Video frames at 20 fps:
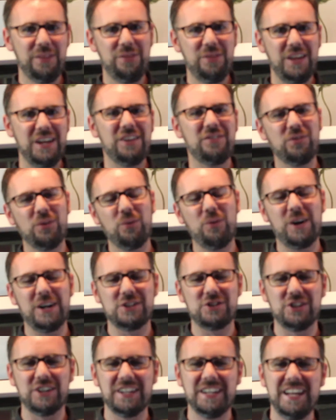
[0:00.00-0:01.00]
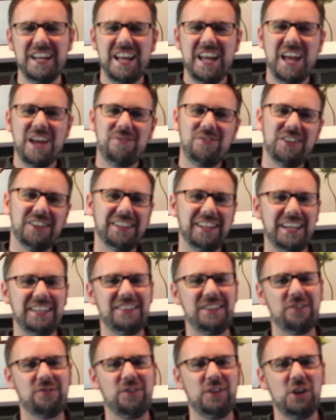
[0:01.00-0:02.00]
Thanks for watching. If you like
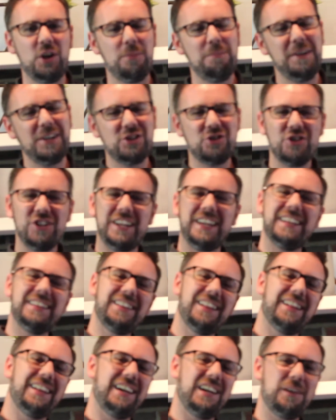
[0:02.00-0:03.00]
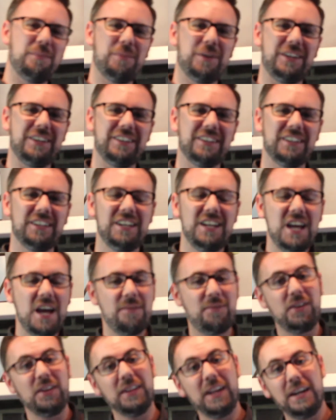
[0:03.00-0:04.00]
this video, make sure you hit the like button.
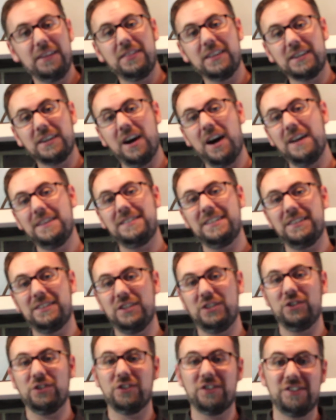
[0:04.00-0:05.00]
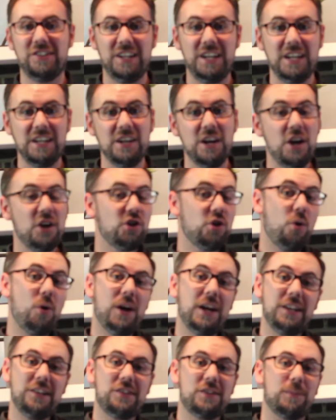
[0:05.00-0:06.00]
If you like the content that you're seeing, go
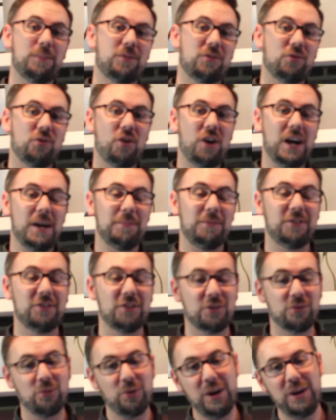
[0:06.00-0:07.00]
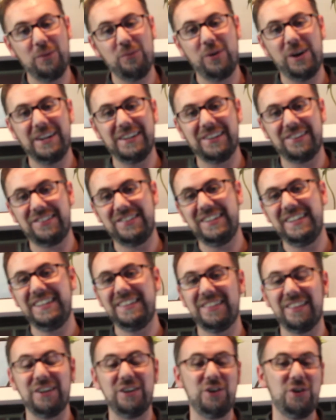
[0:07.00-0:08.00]
ahead and subscribe. It's a great way to see
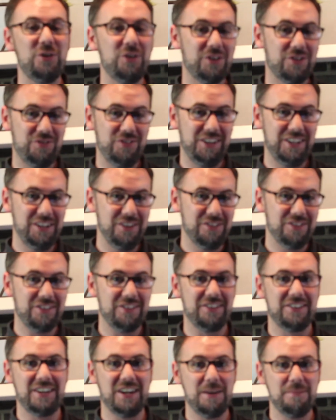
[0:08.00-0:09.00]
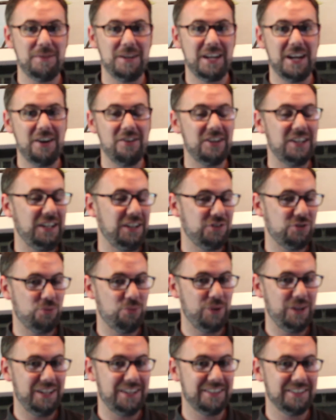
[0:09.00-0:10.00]
the newest videos that are coming out each
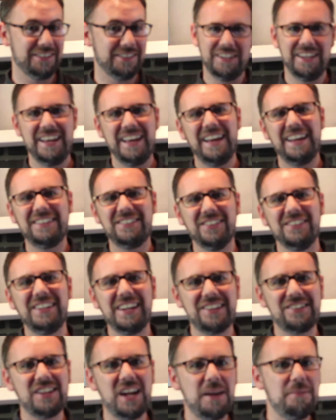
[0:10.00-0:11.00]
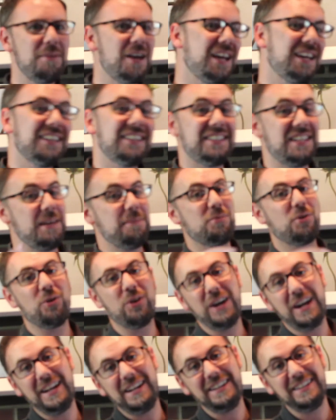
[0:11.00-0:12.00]
week. Until next time, keep
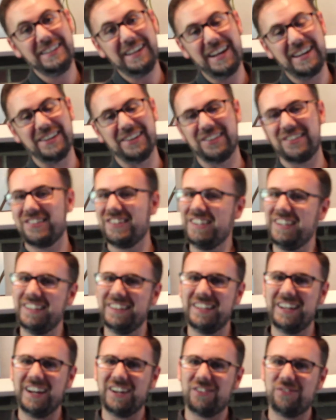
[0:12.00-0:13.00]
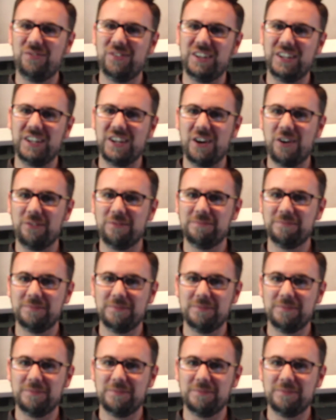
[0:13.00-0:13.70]
creating, and I'll see you in the next video.